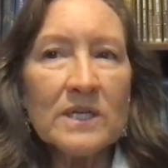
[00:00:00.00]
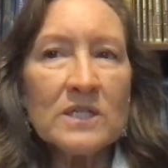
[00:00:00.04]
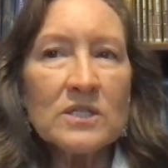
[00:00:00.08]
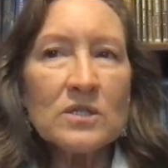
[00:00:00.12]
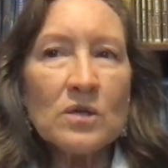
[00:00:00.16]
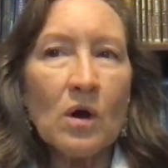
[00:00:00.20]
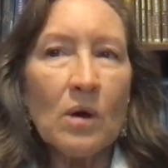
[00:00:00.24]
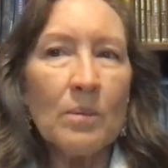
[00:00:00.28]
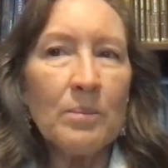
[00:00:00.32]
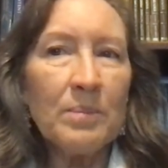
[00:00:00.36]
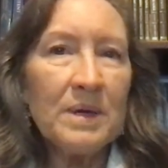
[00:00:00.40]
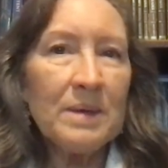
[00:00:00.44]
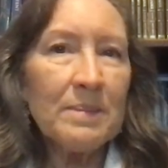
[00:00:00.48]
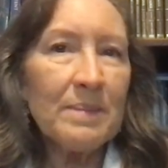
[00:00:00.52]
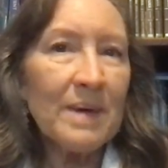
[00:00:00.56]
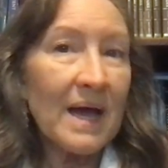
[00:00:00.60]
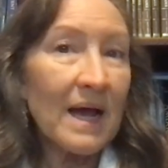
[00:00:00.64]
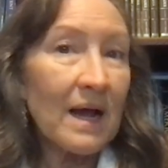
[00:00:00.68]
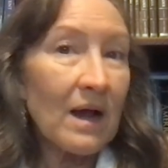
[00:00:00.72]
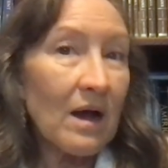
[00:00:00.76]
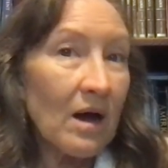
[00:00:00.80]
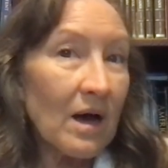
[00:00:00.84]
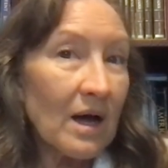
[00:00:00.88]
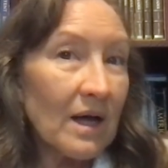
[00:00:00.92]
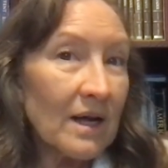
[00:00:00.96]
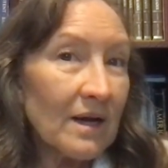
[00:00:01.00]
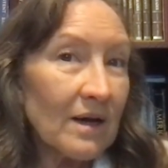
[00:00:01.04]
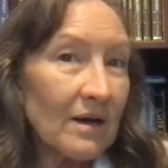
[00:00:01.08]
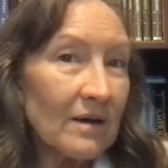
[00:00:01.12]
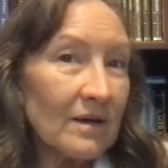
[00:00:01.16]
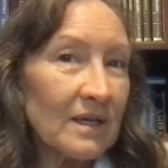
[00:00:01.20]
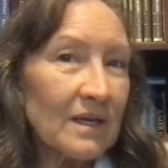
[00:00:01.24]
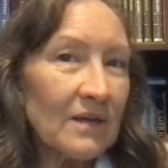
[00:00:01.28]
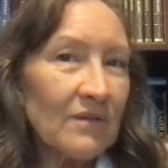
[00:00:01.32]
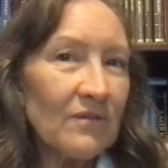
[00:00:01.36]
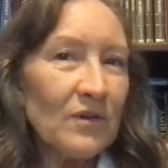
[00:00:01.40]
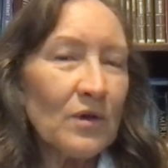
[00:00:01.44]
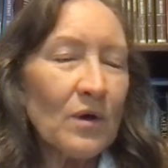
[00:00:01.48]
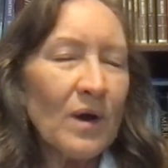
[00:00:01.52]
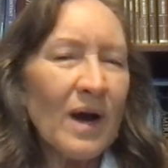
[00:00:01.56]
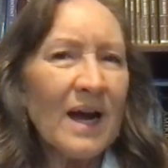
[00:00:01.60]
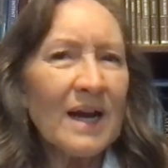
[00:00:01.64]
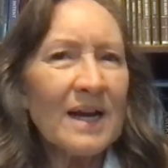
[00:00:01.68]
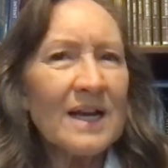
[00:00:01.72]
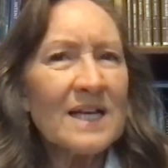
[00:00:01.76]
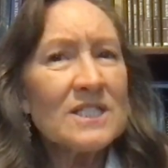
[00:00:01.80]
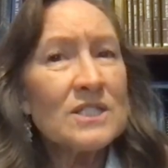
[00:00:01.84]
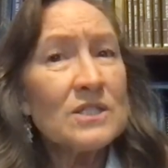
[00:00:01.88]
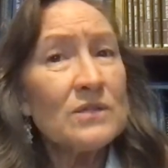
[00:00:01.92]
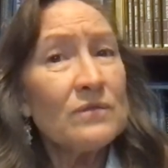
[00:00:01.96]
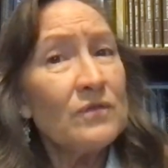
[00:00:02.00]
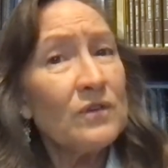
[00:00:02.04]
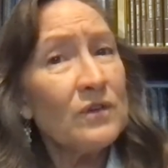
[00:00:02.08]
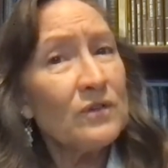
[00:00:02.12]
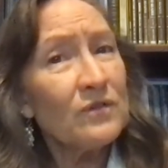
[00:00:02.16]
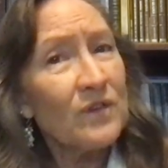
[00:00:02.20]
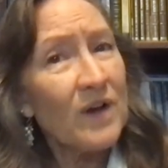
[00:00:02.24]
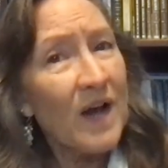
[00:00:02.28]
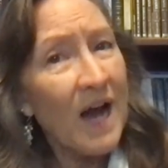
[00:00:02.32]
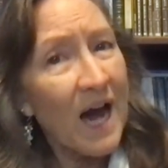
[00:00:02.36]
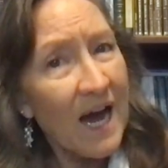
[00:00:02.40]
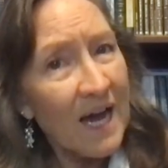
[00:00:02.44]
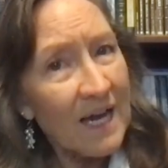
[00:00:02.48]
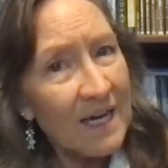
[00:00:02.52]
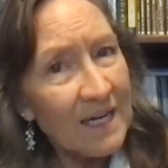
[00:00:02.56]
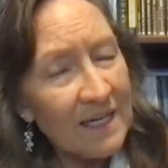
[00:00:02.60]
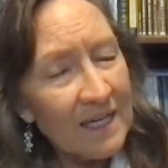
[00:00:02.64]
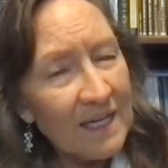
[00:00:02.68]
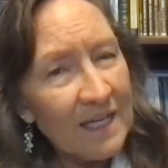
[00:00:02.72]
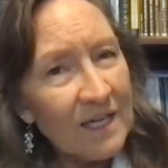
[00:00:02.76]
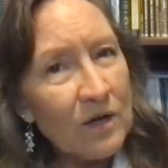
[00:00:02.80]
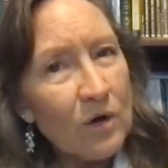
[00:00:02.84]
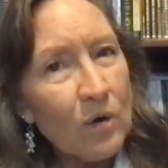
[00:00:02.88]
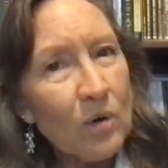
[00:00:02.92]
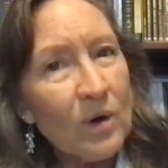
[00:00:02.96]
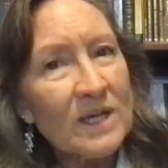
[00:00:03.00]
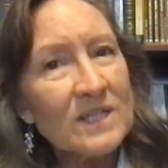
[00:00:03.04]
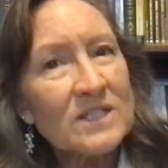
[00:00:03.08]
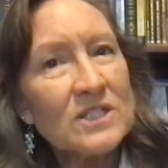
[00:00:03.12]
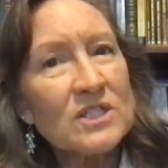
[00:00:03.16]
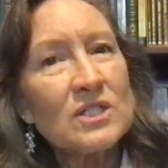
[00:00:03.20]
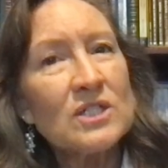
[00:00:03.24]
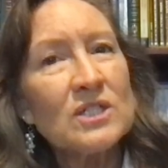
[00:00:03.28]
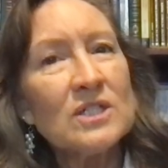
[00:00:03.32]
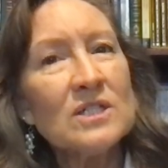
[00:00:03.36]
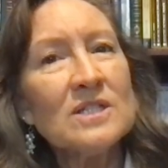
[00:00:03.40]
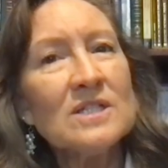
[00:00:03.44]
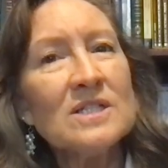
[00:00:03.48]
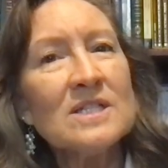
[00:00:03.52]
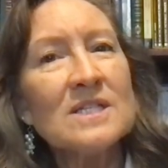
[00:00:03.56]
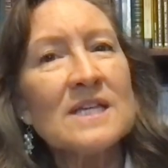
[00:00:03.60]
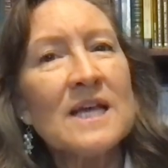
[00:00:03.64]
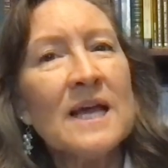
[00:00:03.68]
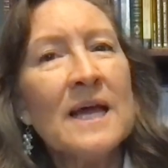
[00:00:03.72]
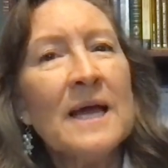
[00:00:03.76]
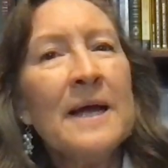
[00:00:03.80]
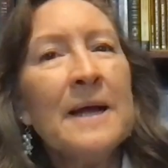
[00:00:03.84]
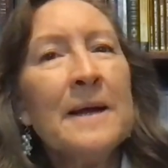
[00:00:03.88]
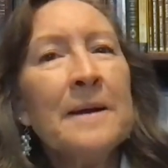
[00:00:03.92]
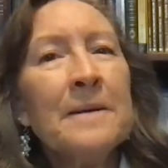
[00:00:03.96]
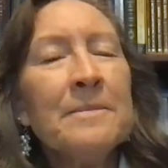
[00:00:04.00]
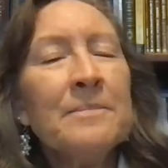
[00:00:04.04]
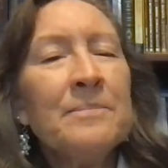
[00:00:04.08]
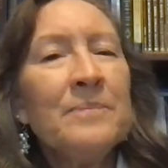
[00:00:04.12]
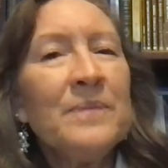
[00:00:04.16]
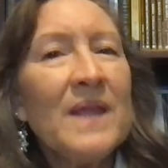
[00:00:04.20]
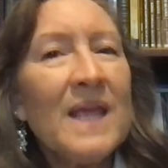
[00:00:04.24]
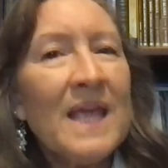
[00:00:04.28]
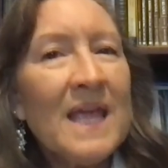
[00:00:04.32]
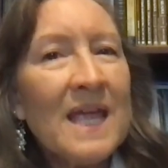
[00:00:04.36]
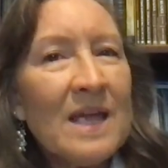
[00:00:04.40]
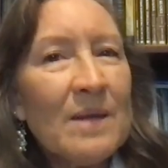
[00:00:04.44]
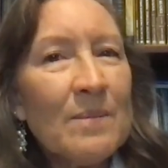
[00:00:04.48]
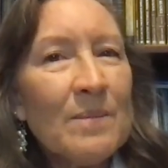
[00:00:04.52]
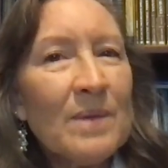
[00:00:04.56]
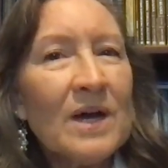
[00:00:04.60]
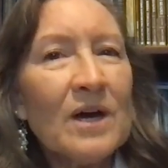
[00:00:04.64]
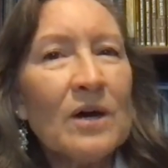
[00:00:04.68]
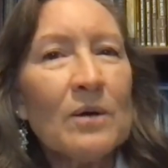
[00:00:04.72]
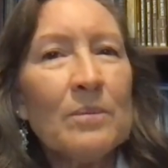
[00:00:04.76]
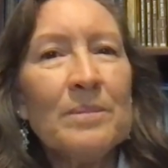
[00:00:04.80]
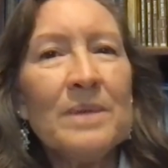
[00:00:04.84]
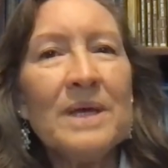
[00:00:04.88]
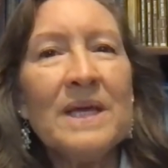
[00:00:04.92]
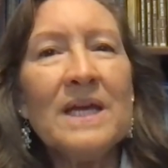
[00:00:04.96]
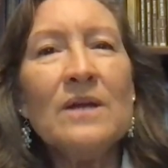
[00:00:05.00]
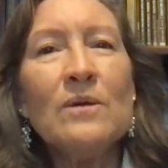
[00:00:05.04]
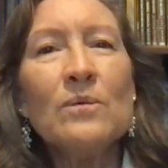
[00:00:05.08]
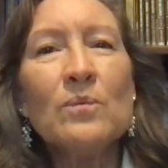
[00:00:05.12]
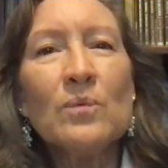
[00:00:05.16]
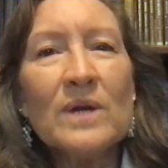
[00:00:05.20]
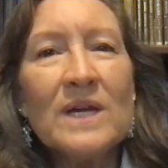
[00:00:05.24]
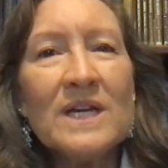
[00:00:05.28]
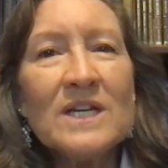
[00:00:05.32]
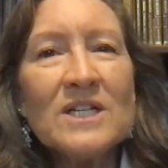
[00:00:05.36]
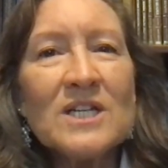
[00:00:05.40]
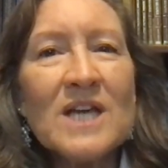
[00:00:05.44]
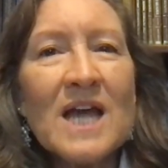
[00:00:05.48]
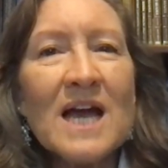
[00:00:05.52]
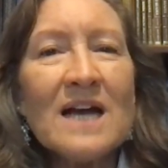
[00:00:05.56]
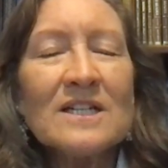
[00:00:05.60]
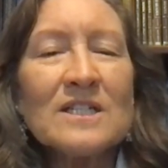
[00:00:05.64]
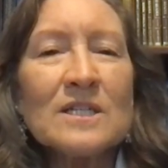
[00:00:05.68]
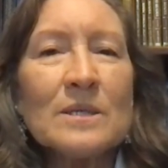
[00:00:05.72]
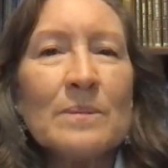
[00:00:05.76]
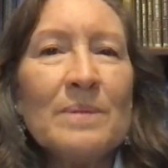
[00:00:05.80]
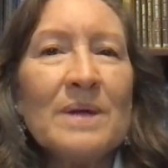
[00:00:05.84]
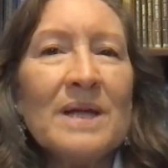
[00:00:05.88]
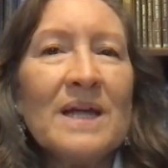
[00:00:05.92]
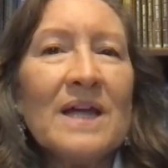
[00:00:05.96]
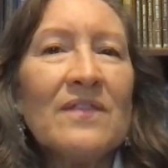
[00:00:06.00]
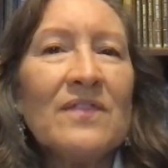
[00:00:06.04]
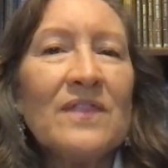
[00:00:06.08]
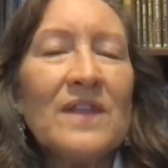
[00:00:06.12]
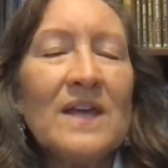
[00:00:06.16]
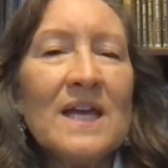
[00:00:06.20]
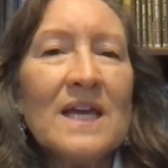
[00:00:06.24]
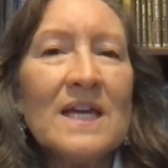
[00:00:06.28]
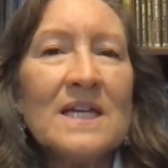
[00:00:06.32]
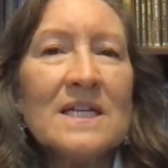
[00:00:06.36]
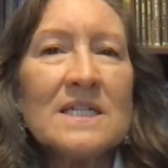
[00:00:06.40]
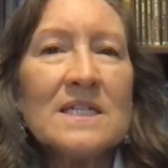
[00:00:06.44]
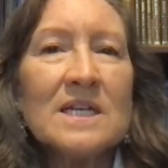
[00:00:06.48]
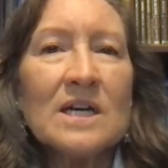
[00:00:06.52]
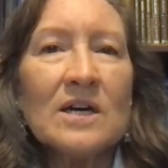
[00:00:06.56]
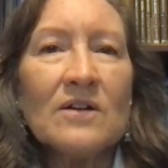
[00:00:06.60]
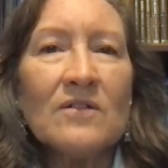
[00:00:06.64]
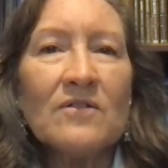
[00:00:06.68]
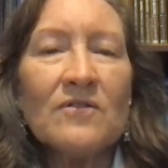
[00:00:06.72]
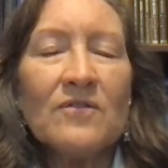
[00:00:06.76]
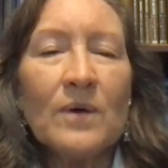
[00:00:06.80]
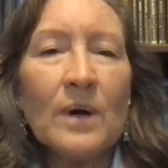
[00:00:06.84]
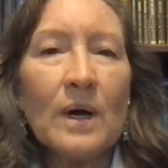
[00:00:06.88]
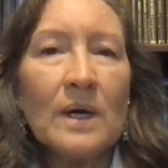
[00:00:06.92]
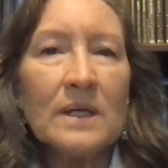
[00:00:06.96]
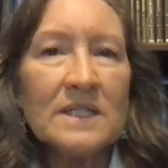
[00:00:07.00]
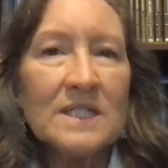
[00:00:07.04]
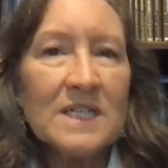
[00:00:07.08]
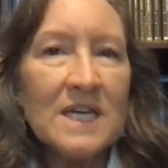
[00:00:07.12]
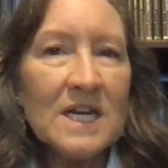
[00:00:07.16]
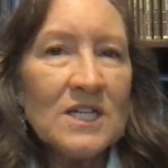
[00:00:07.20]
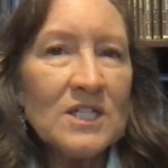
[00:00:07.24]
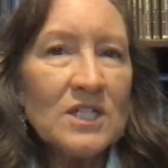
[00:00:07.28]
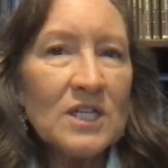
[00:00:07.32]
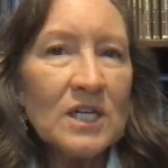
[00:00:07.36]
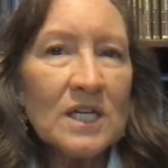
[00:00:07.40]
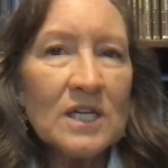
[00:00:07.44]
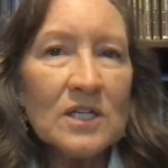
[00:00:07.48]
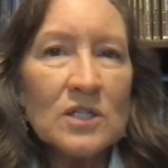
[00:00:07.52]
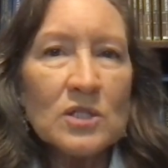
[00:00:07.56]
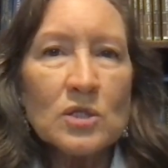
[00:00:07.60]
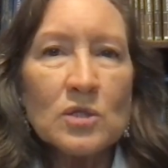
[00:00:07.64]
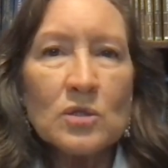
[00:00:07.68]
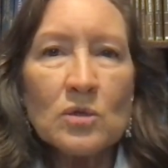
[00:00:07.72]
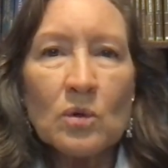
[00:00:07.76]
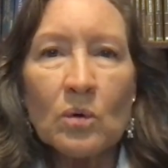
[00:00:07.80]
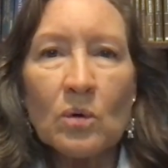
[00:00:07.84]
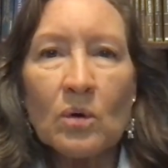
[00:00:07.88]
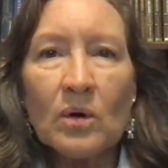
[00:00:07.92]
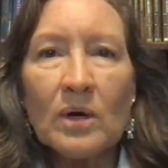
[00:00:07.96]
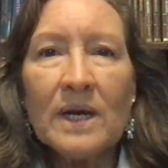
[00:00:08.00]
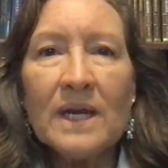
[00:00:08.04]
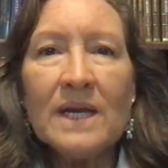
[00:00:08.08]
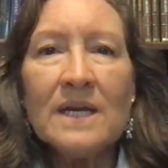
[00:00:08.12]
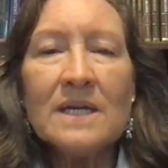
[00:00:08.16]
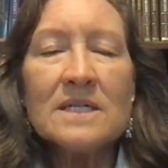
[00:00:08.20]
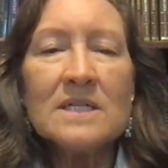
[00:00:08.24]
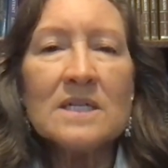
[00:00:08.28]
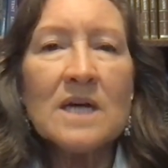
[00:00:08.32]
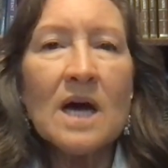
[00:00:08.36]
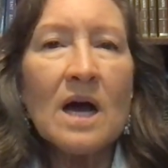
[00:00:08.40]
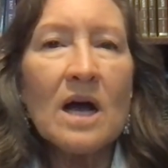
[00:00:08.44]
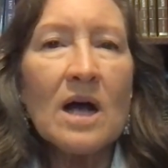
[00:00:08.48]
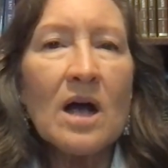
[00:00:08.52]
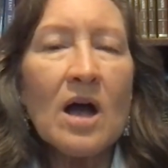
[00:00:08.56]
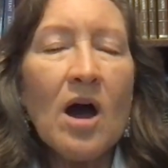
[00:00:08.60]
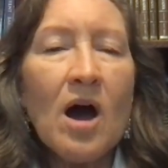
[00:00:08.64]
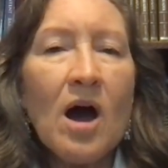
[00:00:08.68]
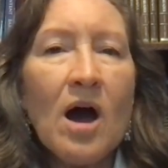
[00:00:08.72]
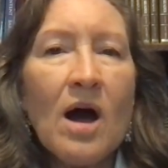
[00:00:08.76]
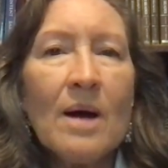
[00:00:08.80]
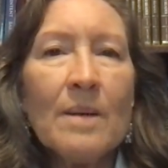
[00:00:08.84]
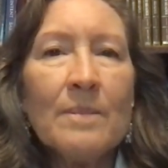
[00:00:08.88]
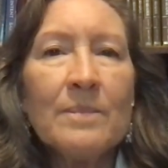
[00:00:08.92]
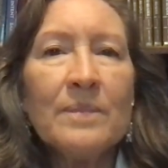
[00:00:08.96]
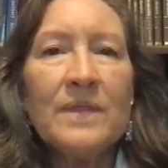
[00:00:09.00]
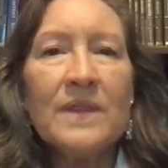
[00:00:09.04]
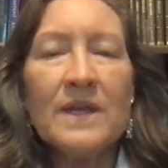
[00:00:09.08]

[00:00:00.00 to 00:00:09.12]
So I'll be back on. I'll give you highlights. If you've got any questions, email me, reach out to me at the end of teachinghisstory.com.